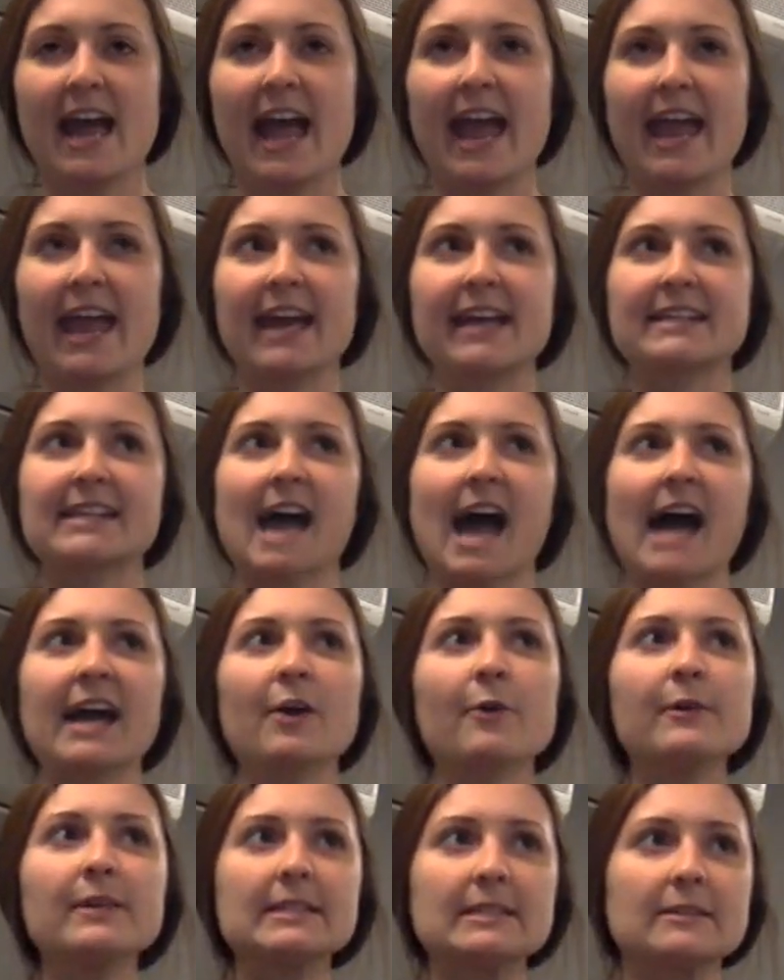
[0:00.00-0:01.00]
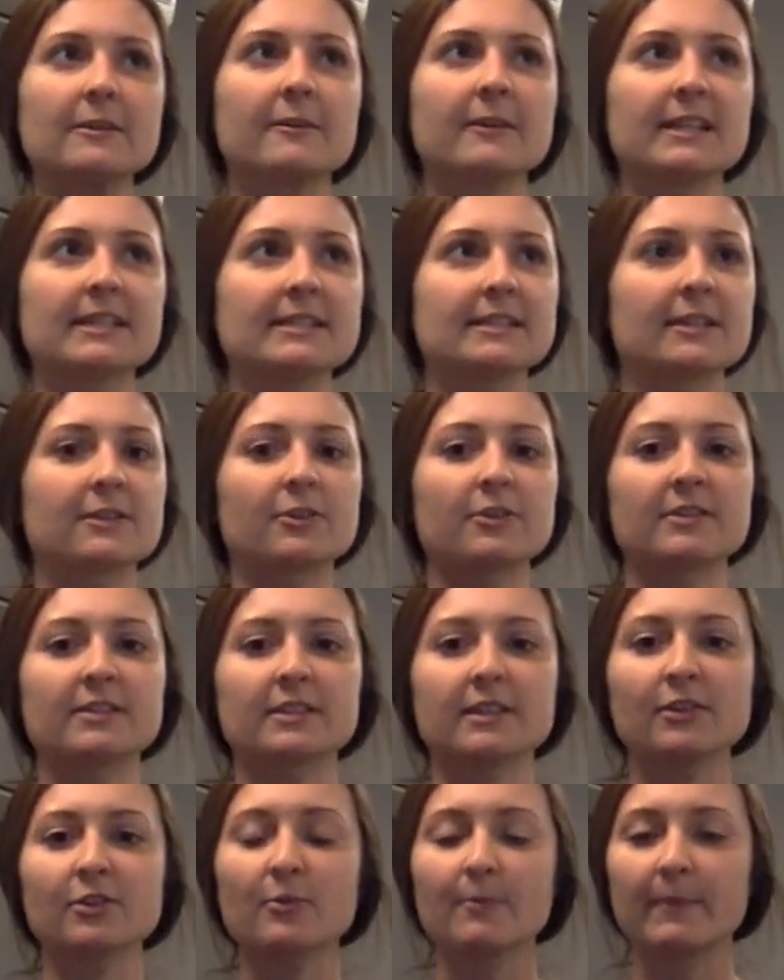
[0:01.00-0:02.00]
And I always notice that there's
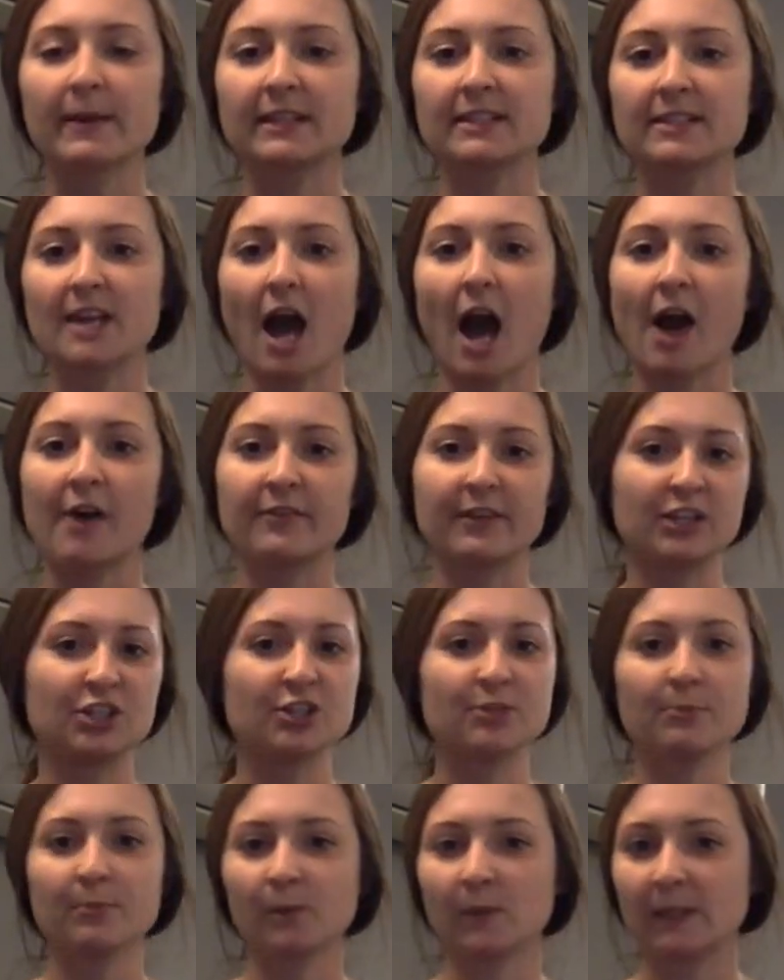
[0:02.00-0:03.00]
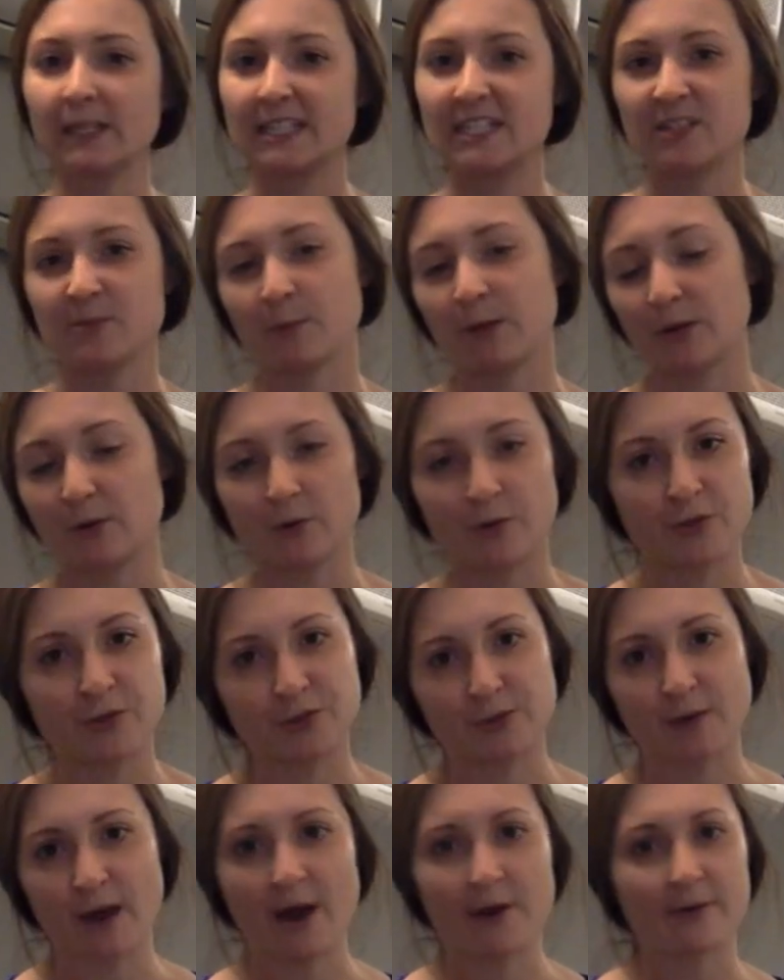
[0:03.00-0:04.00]
little bits of each employee sprinkled
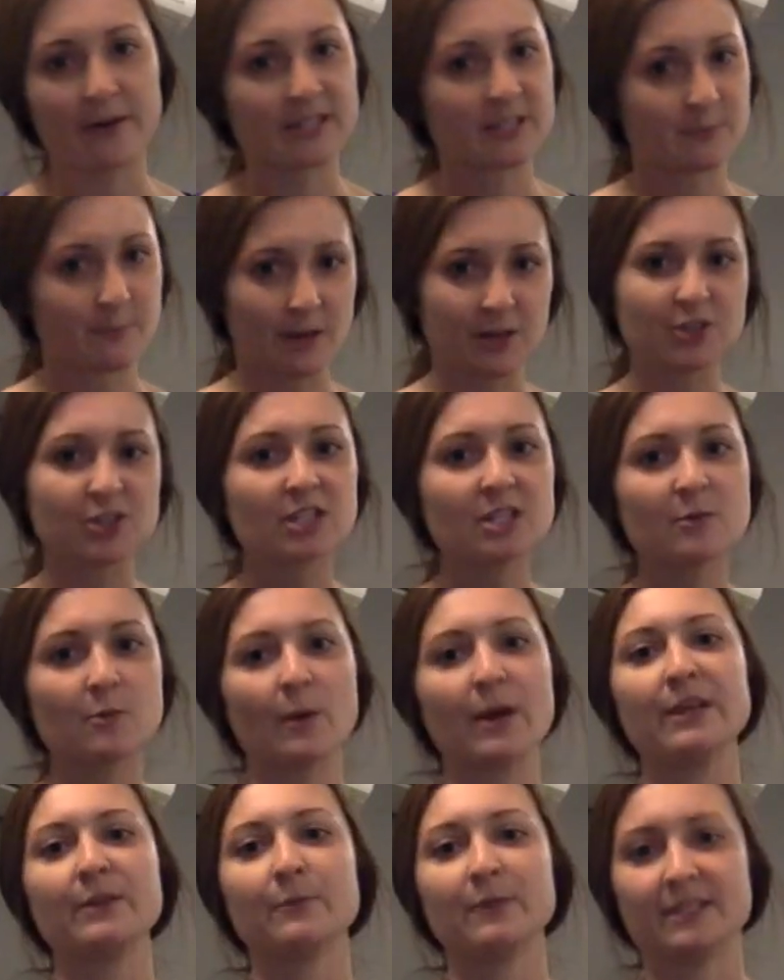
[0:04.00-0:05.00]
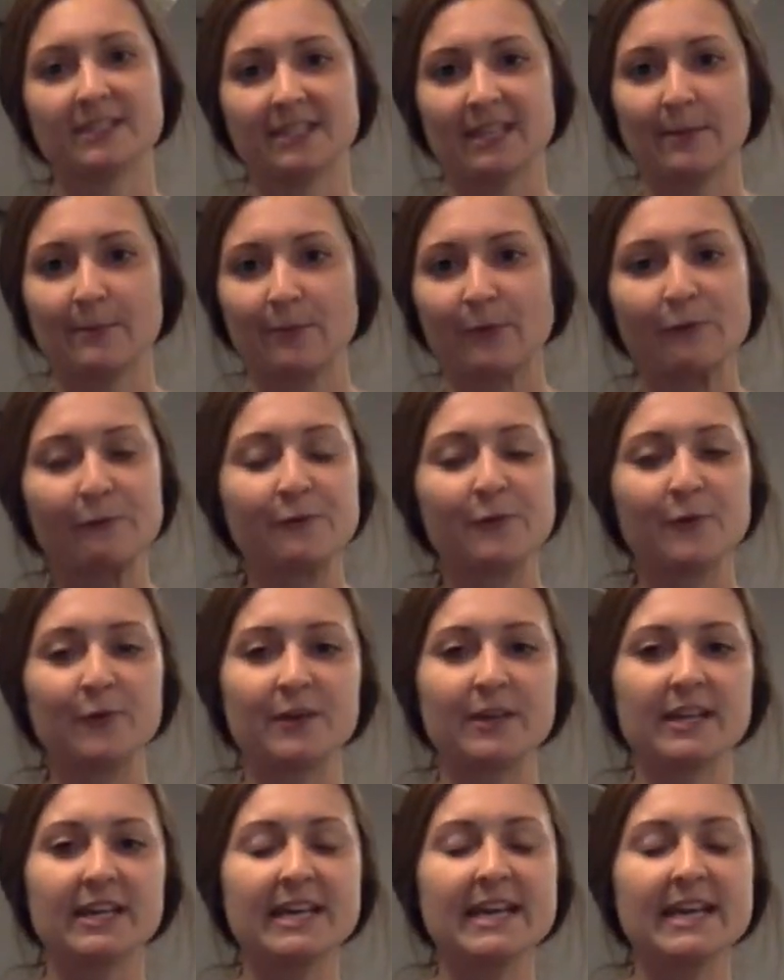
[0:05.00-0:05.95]
throughout, especially when we sample food.